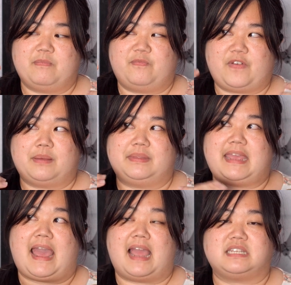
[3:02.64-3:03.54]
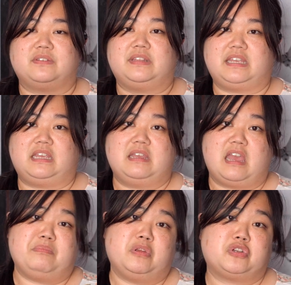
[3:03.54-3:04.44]
family actively
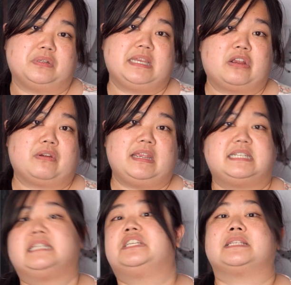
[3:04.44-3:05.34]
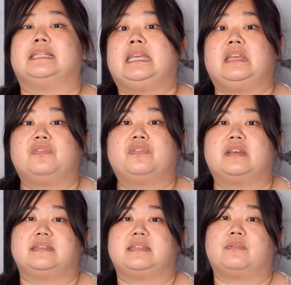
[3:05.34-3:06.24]
and mutually agreed to just leave,
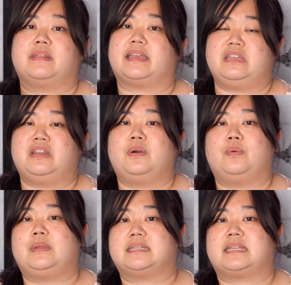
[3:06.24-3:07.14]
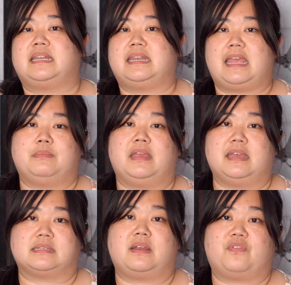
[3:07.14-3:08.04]
because they were like, you know what, we decided ABA
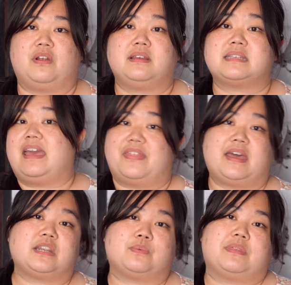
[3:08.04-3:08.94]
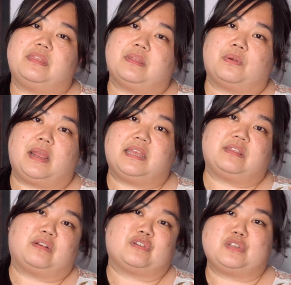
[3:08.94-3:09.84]
is not for us, and that is within their right.
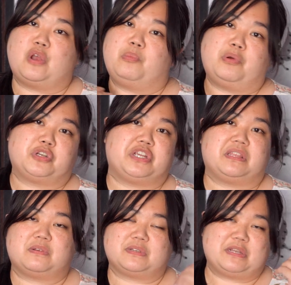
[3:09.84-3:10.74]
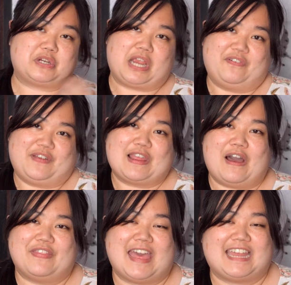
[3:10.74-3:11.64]
There's no pushing, there's no shoving
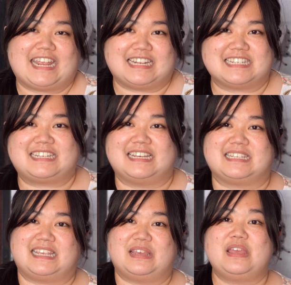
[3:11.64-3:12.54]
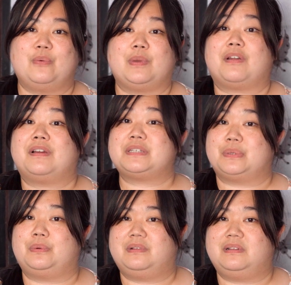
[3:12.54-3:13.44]
on that end, because we are a
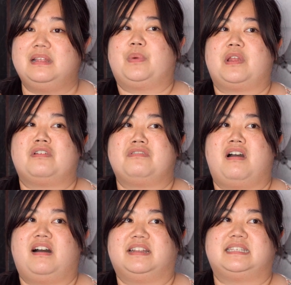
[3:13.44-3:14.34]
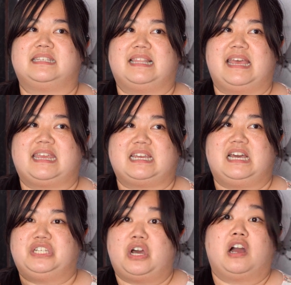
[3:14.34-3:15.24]
tool. We are not like
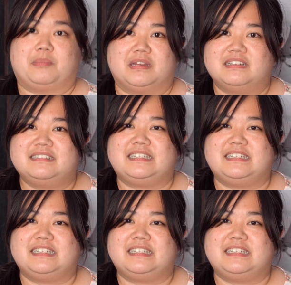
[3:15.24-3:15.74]
a dogma,